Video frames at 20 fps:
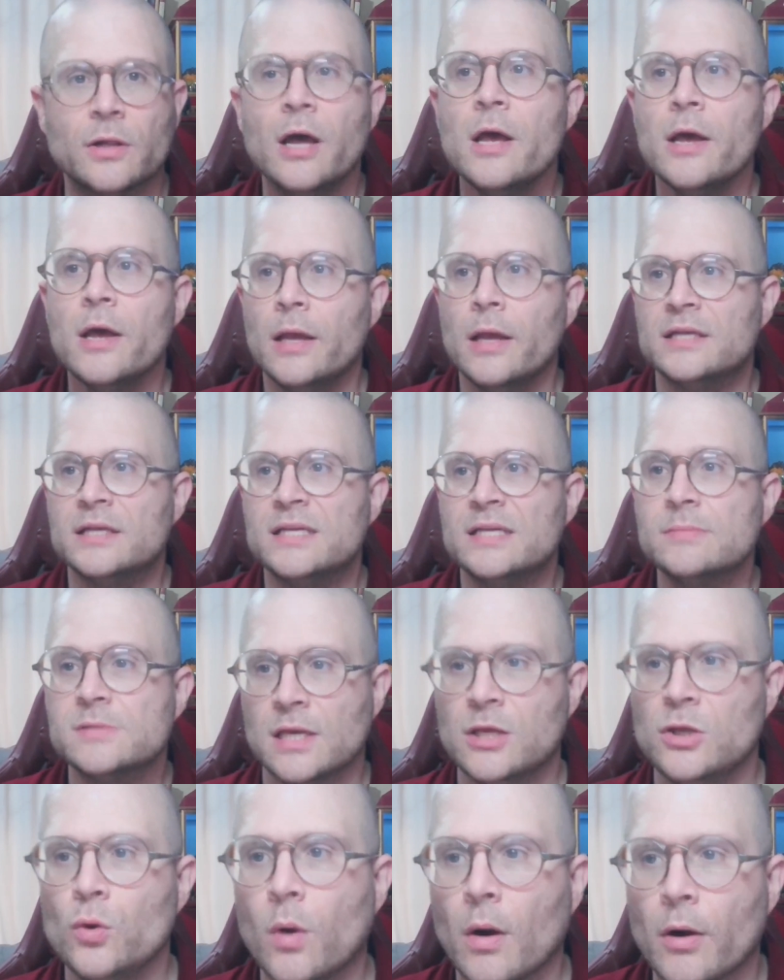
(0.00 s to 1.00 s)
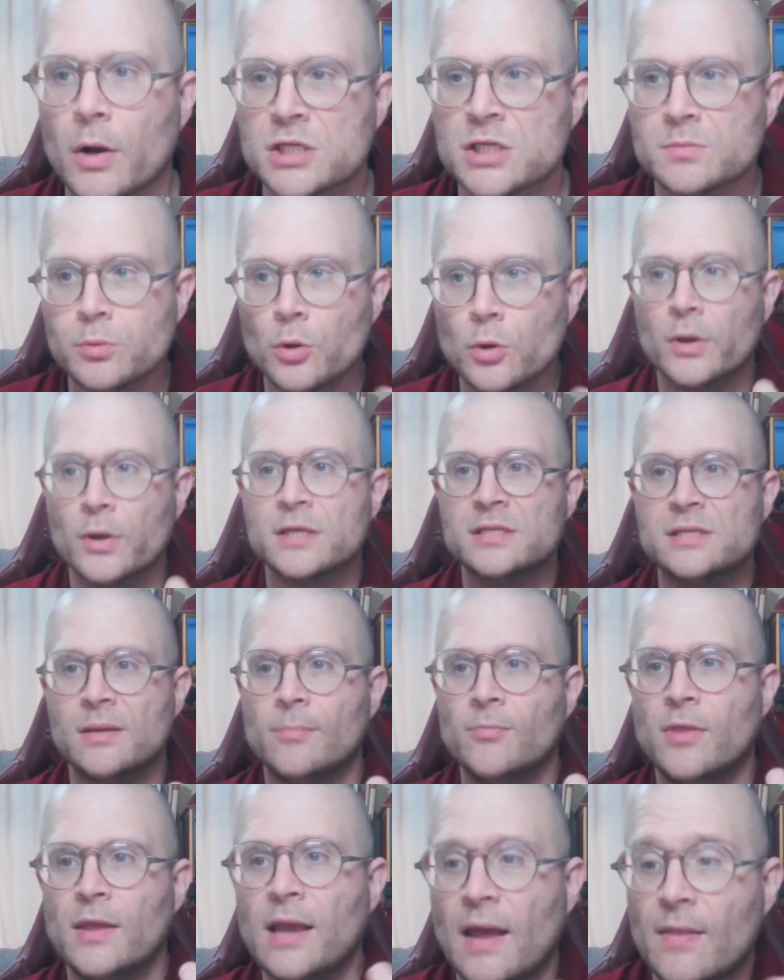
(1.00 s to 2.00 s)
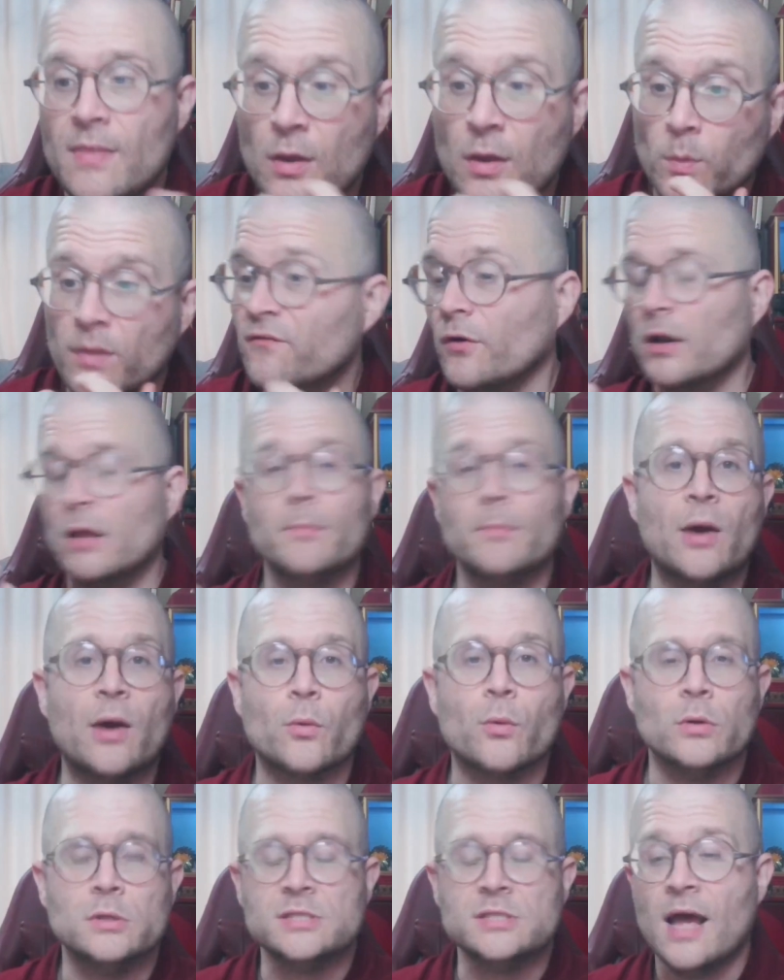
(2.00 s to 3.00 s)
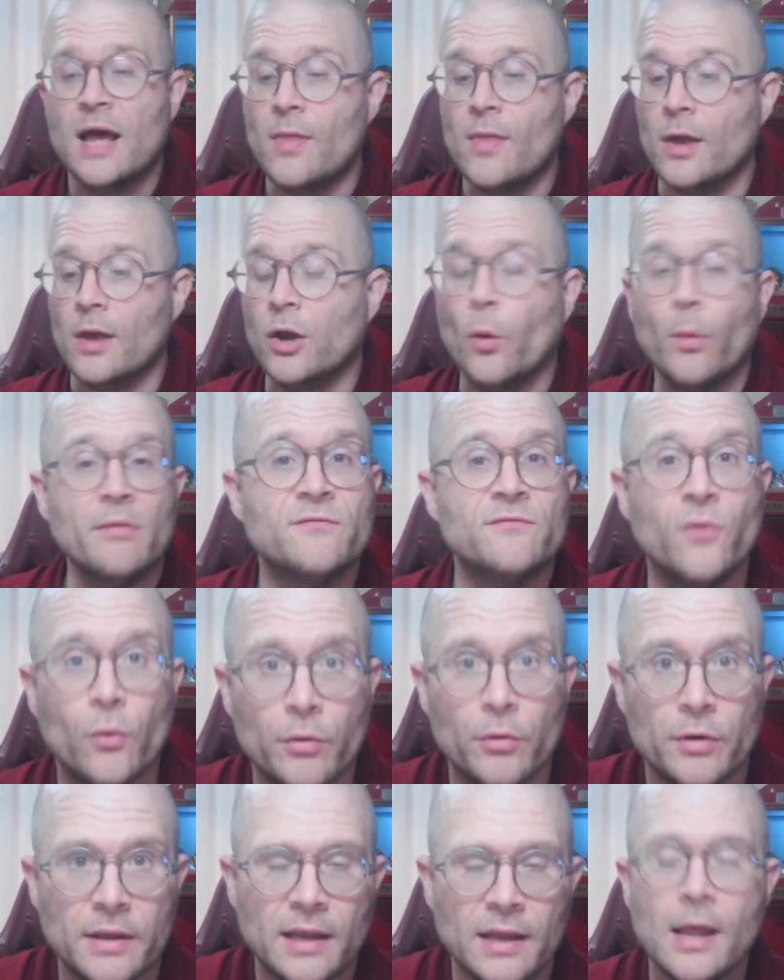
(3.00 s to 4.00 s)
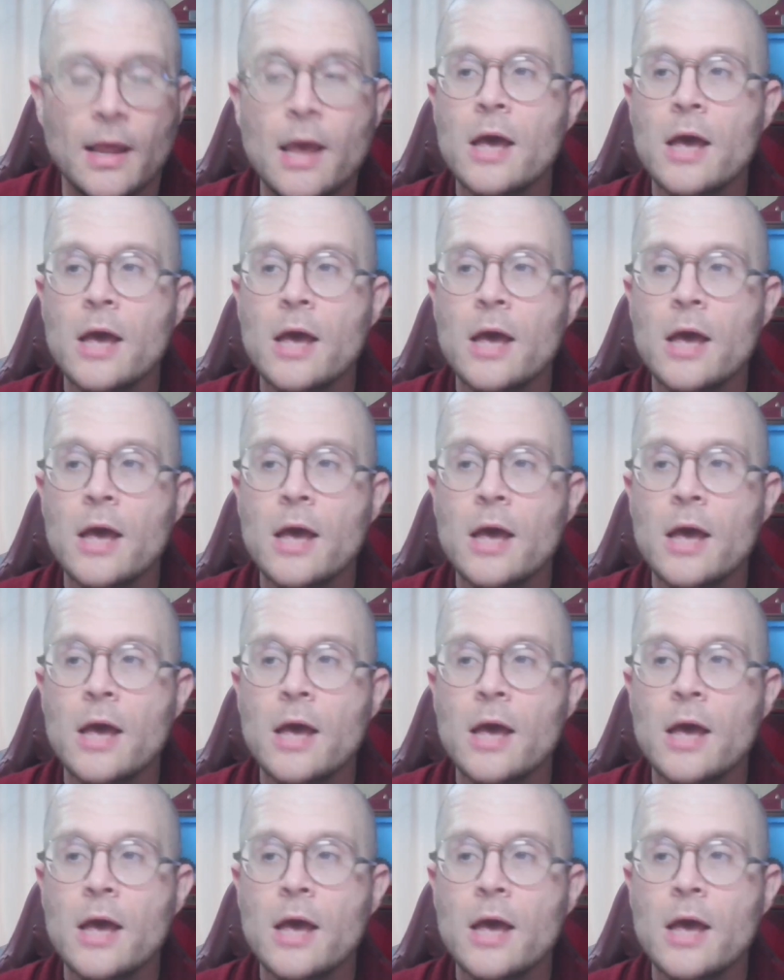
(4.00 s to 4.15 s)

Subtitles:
It seems like you are exploring something and then reverting backwards, then going forward again.